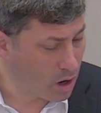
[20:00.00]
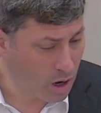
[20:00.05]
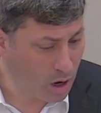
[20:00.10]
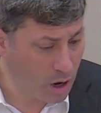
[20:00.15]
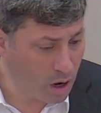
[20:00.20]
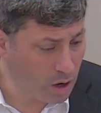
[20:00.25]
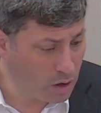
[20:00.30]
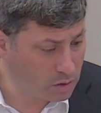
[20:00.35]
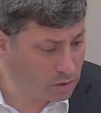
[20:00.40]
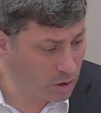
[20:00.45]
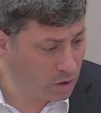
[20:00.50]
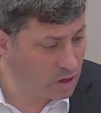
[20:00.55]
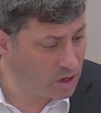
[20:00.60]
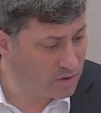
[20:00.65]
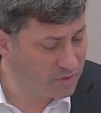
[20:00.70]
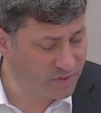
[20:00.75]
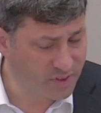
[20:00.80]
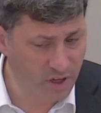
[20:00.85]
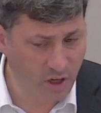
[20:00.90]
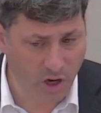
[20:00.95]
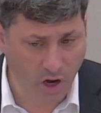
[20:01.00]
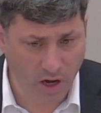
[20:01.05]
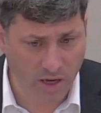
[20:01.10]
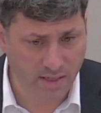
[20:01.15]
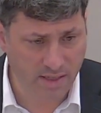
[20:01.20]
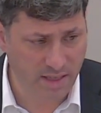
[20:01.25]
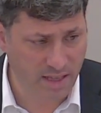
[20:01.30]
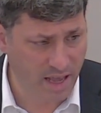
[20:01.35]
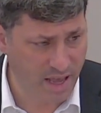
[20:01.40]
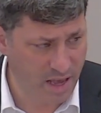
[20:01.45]
Oh, No, no. If the
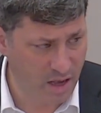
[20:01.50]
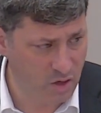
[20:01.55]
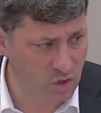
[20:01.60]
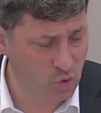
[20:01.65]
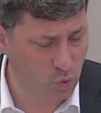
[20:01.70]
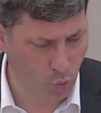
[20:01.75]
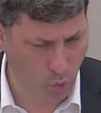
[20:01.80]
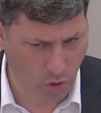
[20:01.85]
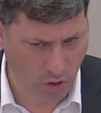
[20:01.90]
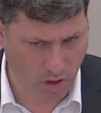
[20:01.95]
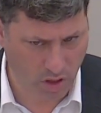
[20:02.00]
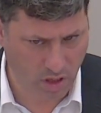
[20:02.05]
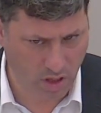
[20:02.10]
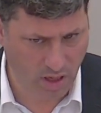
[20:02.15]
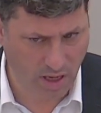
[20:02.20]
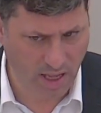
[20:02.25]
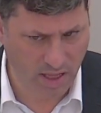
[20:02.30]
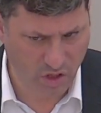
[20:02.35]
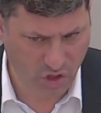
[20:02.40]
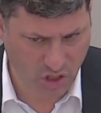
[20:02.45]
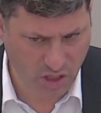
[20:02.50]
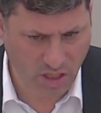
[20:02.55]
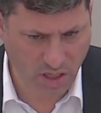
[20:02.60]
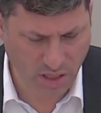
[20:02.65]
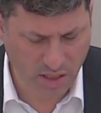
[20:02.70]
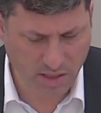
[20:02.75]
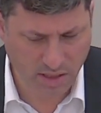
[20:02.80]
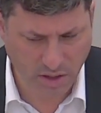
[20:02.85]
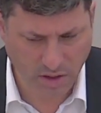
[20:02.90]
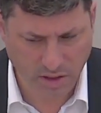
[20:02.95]
guy's in the house working and she
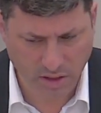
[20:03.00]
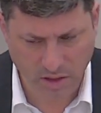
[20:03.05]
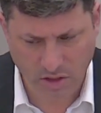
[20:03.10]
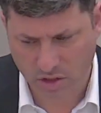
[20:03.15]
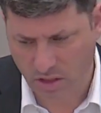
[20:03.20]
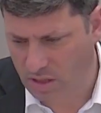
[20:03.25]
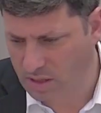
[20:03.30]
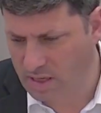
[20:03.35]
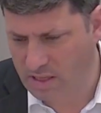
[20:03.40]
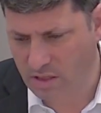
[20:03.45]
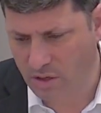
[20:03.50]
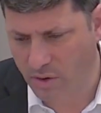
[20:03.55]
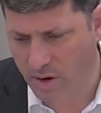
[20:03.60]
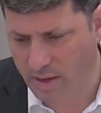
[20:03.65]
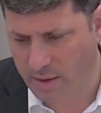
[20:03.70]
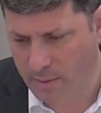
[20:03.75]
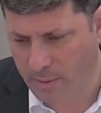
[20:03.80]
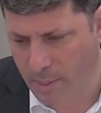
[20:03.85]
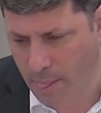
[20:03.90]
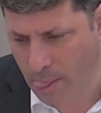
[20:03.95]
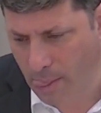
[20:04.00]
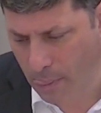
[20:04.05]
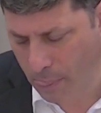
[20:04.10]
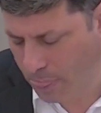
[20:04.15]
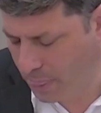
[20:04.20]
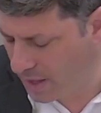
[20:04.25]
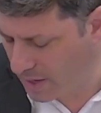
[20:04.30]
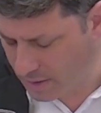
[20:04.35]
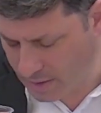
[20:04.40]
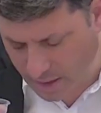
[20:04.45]
needs air conditioning, that's great.
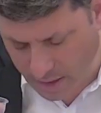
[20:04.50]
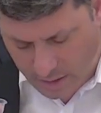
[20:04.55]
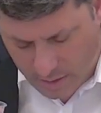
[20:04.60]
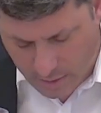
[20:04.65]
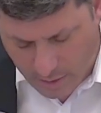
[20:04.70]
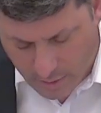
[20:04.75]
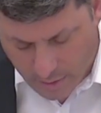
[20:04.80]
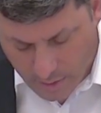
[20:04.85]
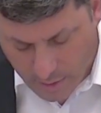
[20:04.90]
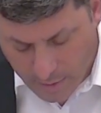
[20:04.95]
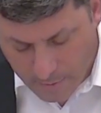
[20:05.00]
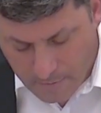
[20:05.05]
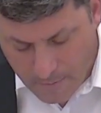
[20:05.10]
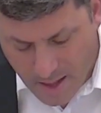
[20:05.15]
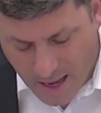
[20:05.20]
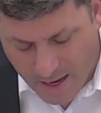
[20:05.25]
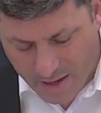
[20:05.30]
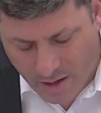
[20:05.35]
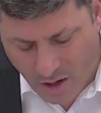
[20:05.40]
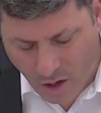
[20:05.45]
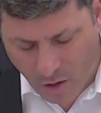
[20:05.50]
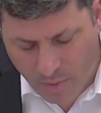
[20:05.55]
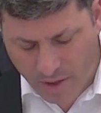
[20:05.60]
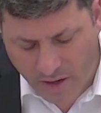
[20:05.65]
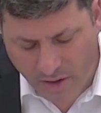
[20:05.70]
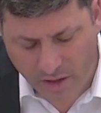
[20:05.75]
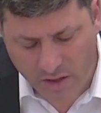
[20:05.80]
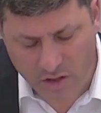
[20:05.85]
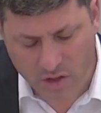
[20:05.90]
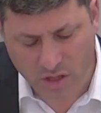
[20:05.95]
Then, then, I know, but
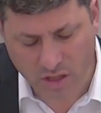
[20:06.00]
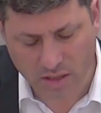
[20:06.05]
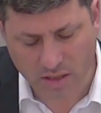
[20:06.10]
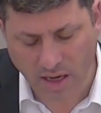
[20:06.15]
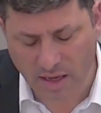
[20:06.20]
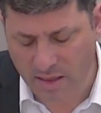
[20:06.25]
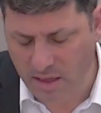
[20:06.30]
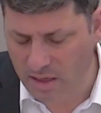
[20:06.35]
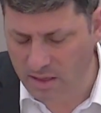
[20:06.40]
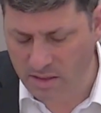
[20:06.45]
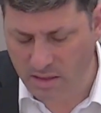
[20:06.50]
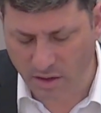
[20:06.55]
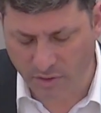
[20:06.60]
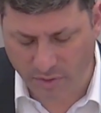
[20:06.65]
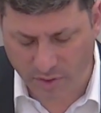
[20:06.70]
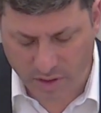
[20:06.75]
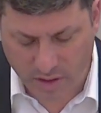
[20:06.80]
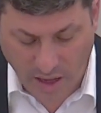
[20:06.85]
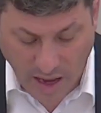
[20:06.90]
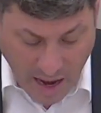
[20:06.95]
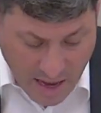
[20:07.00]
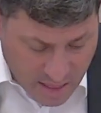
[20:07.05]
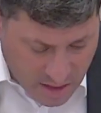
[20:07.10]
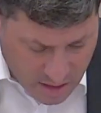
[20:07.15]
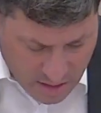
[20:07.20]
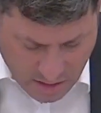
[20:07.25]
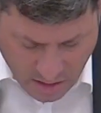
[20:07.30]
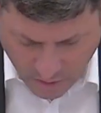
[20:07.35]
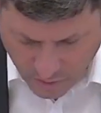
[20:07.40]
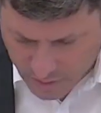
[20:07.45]
air conditioning, I think, is different. I
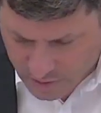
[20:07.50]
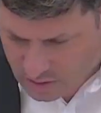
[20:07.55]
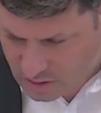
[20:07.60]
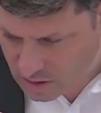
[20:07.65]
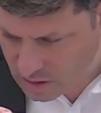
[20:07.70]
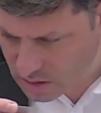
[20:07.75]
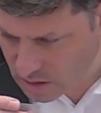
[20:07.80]
think is different.